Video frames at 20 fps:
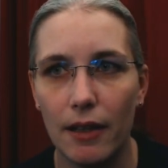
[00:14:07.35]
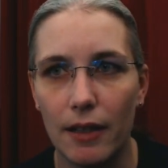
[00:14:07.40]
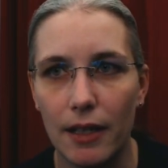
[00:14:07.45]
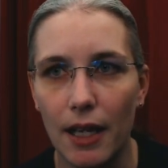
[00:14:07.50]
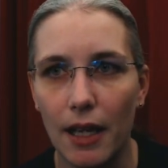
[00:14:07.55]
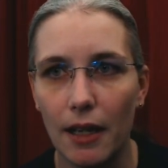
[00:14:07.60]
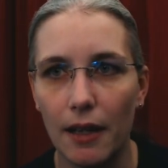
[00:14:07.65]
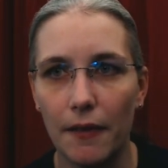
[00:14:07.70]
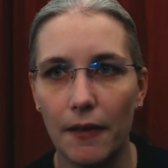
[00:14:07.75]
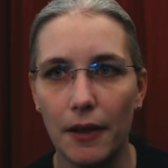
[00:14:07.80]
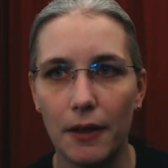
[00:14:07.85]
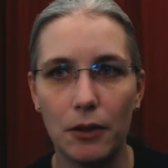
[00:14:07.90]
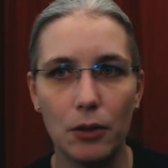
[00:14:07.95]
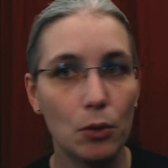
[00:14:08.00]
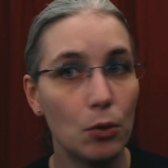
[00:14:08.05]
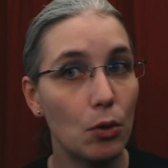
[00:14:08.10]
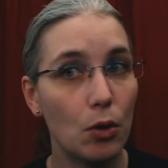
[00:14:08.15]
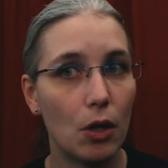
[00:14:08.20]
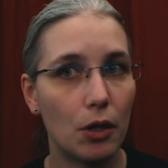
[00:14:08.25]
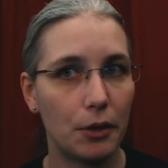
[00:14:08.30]
yeah, a
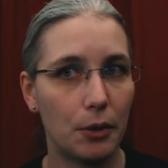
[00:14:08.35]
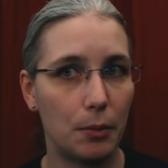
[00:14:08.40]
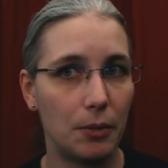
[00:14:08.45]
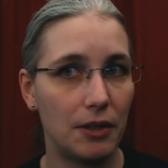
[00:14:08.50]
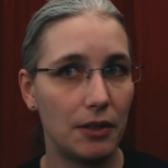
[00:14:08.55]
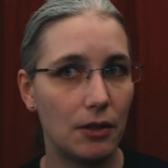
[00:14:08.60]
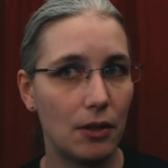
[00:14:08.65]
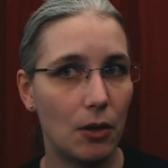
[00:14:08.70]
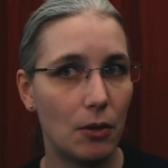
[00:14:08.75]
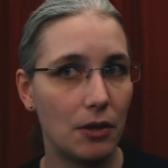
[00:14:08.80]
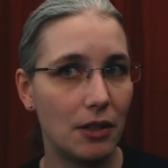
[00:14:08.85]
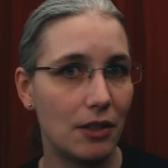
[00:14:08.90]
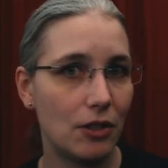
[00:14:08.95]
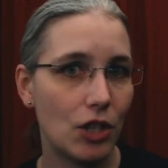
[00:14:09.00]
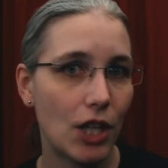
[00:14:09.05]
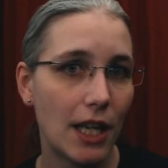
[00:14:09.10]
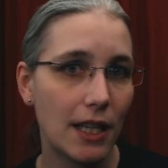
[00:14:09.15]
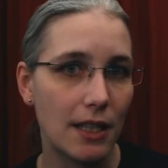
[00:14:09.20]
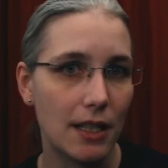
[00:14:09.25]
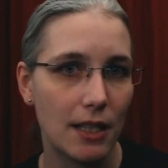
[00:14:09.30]
new Octoprint code and
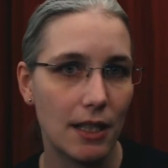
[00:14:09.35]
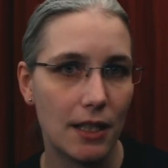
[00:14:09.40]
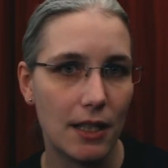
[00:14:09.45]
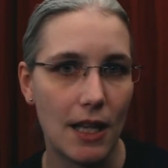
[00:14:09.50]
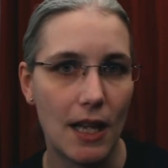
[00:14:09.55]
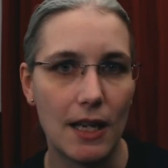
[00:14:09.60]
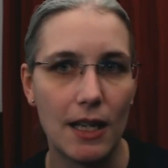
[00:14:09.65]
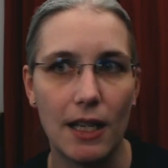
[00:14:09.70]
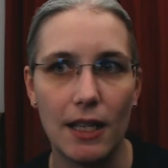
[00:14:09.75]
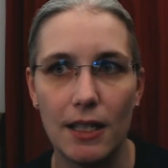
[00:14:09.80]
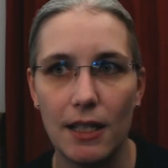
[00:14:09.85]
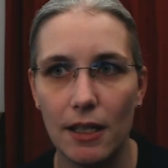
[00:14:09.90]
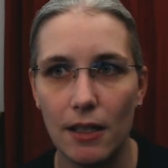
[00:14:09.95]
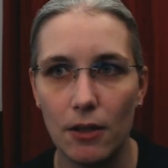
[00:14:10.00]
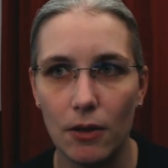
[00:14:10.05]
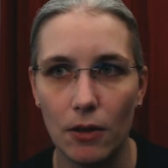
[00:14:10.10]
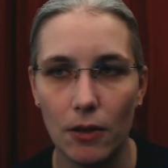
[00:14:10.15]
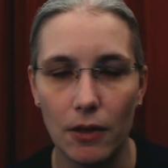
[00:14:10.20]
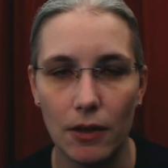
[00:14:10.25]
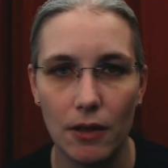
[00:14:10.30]
chat that I
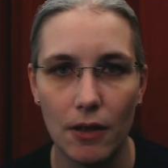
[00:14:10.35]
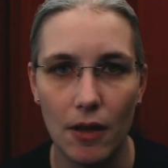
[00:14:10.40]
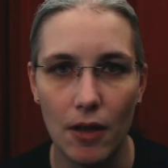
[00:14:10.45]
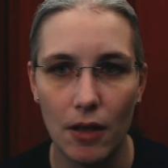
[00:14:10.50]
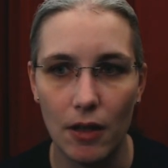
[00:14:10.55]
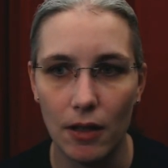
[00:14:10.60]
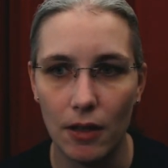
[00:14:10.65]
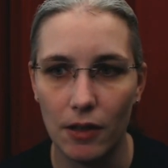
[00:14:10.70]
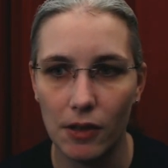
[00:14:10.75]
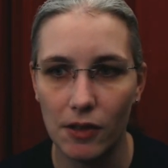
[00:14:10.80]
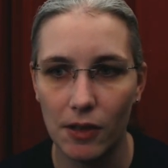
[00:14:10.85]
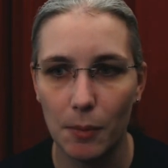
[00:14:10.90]
did on uh,